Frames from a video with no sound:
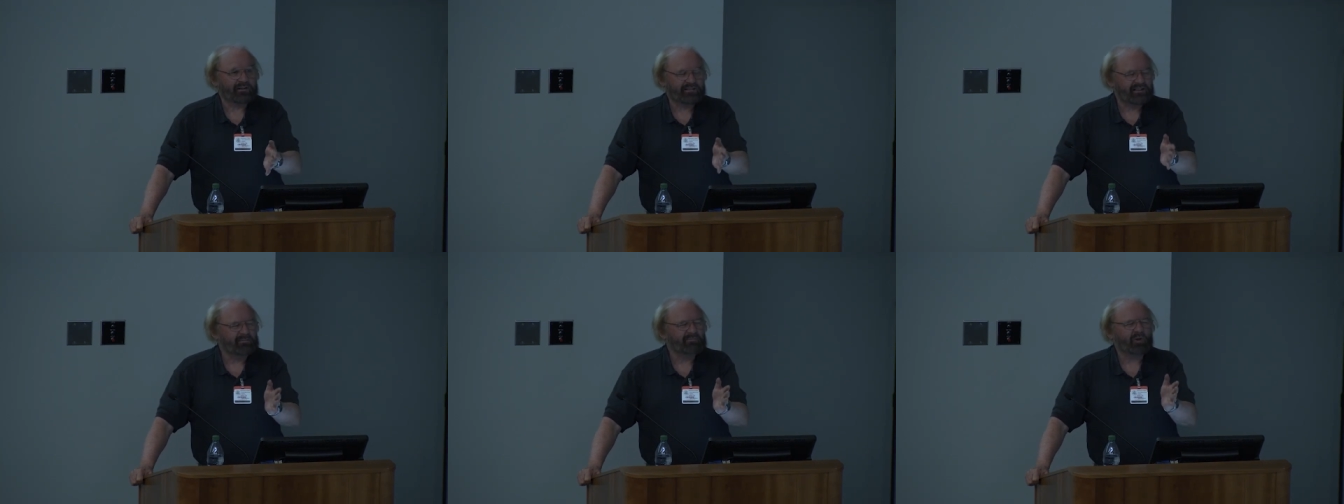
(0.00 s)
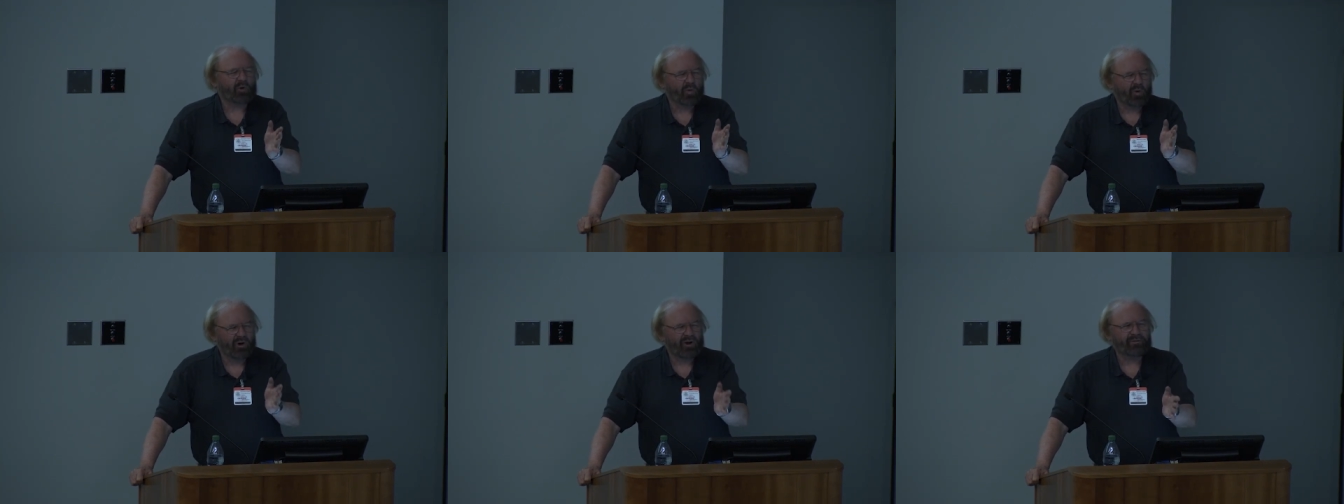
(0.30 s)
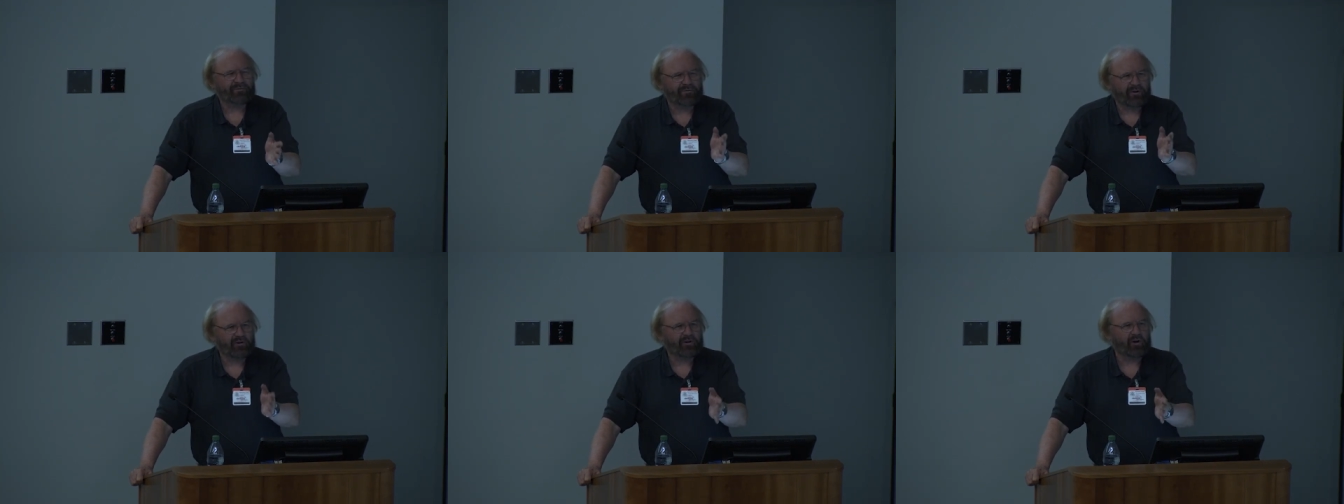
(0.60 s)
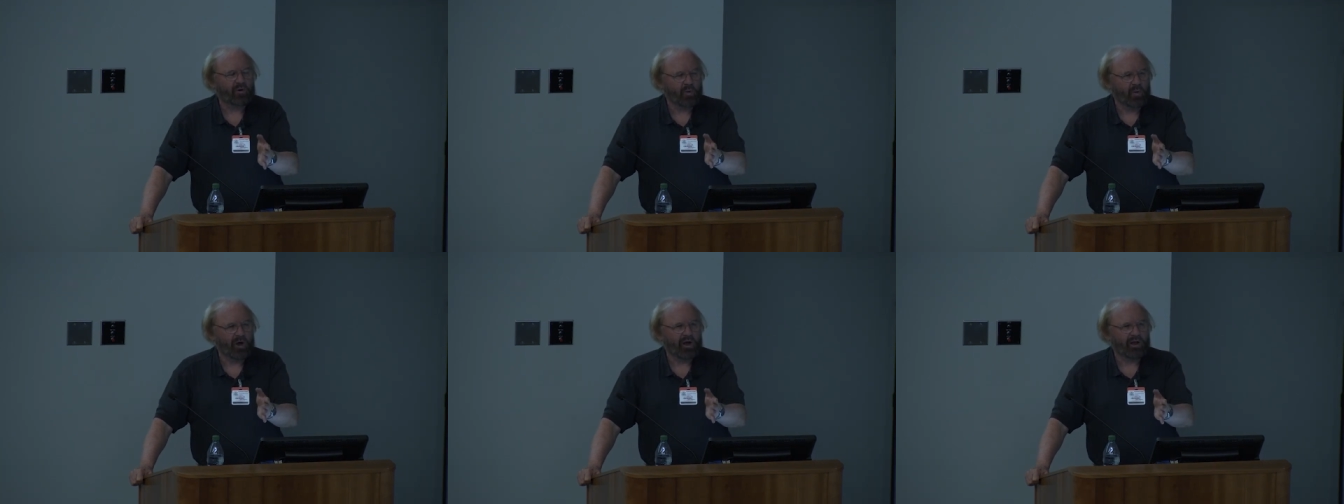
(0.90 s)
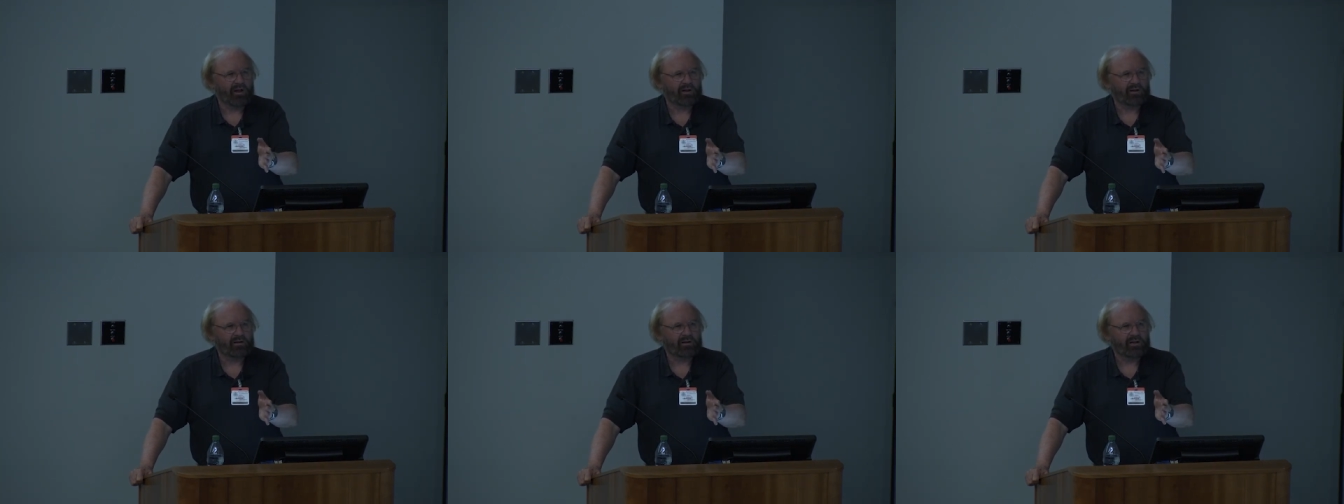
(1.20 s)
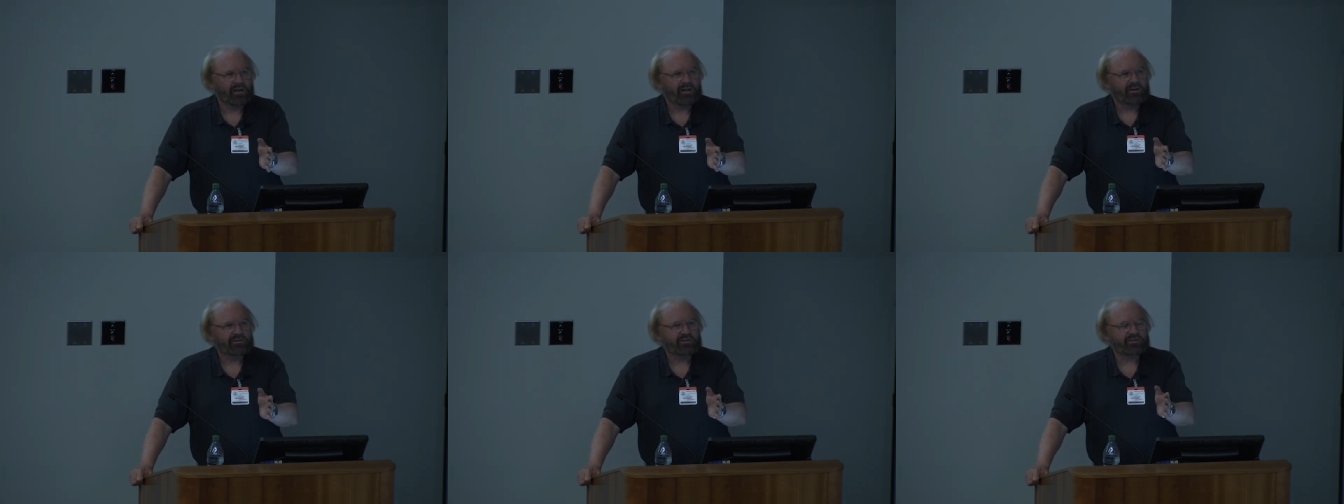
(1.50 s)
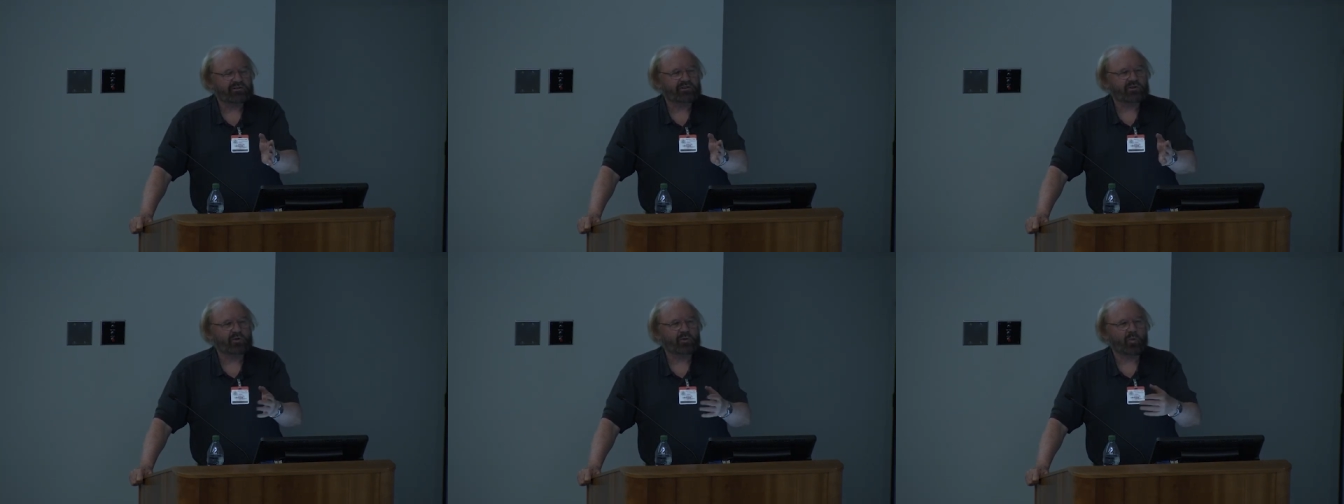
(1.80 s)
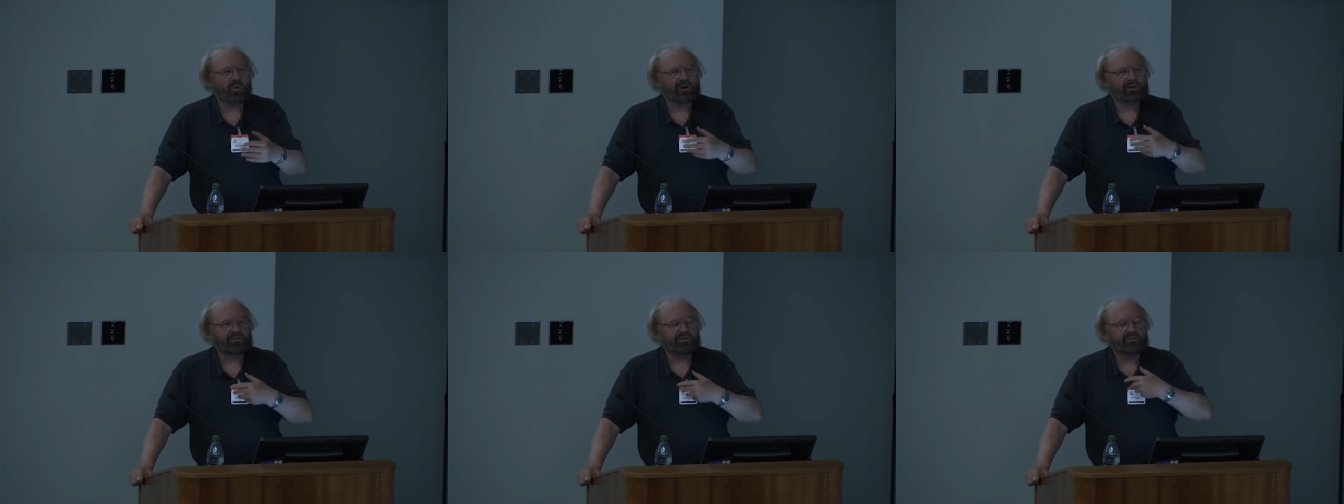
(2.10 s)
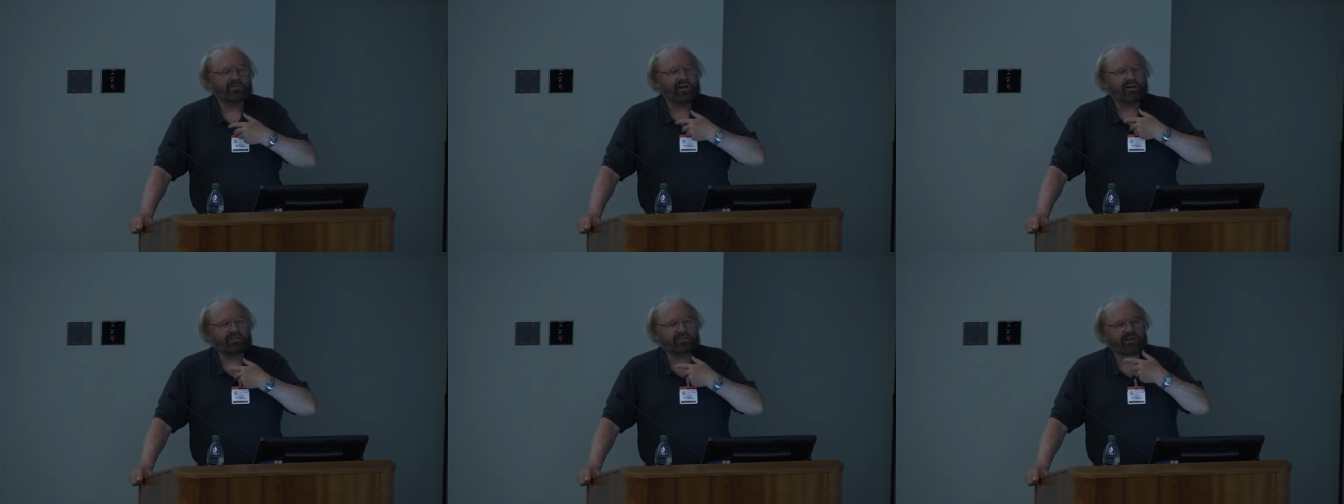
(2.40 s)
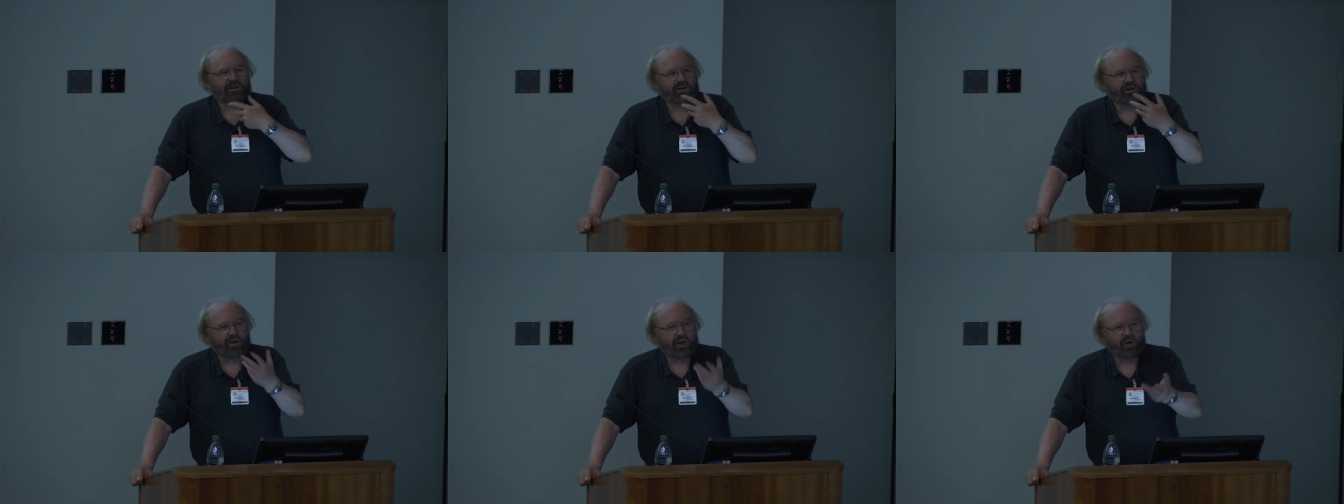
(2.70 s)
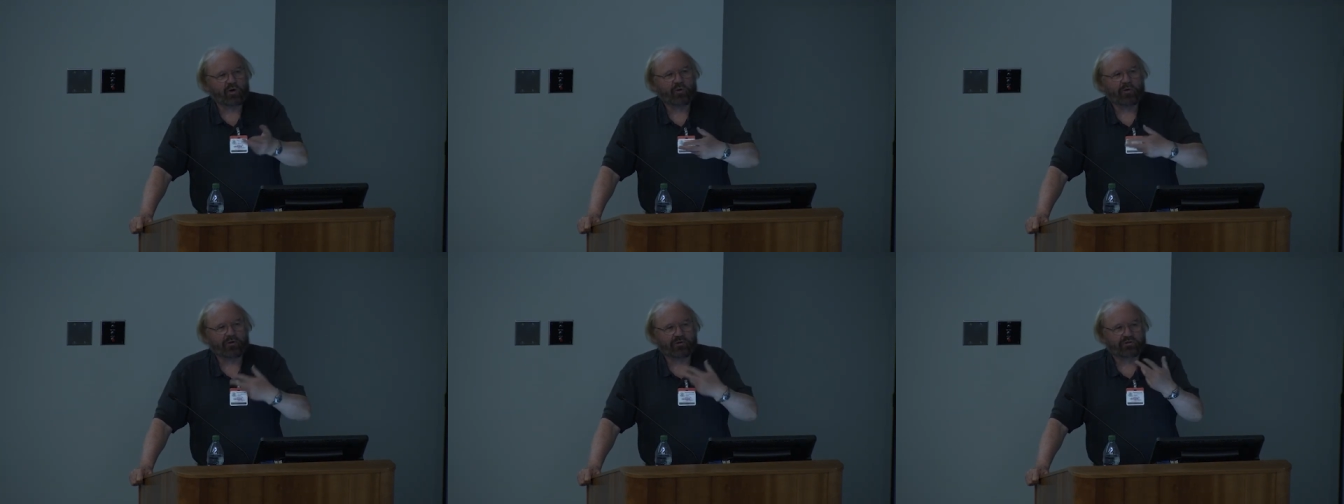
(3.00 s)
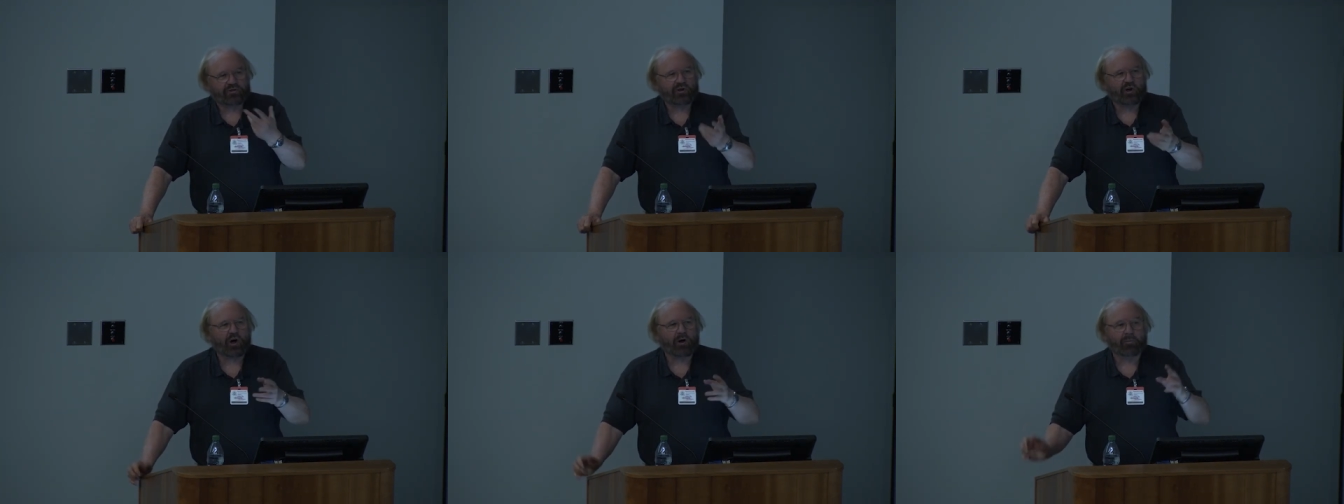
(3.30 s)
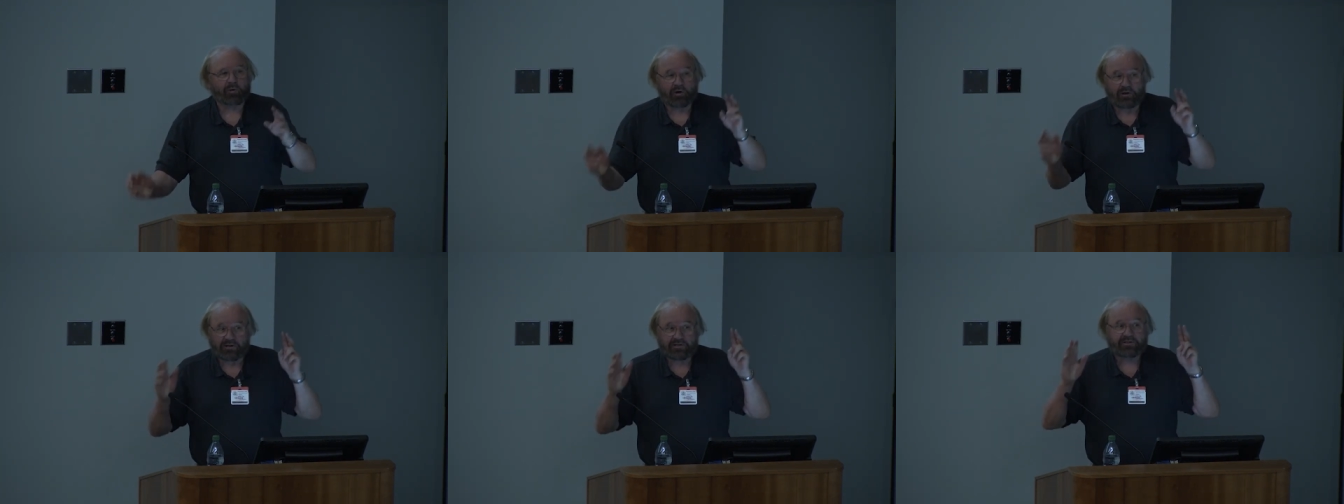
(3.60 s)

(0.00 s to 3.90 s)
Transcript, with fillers: It seemed to work very well to do, once you actually know the job, or at